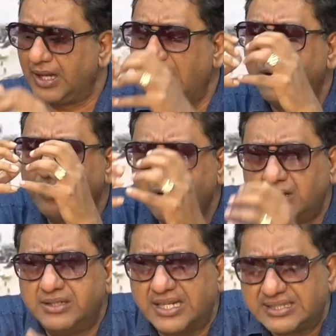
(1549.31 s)
I don't
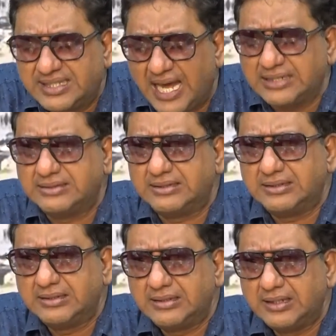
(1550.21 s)
understand.
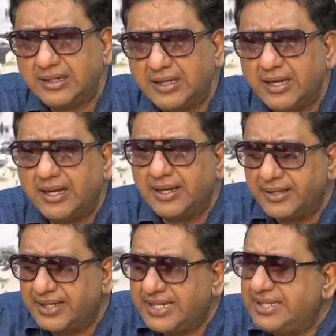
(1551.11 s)

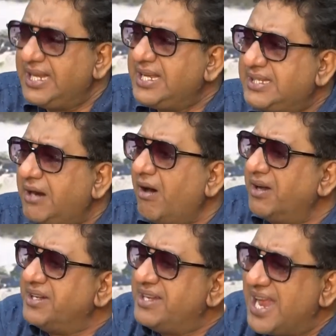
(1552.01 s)
These are
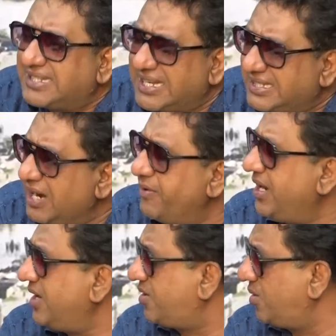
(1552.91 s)
unnecessary
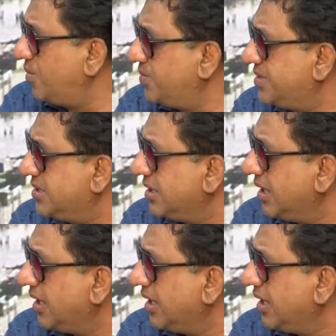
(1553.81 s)
issues.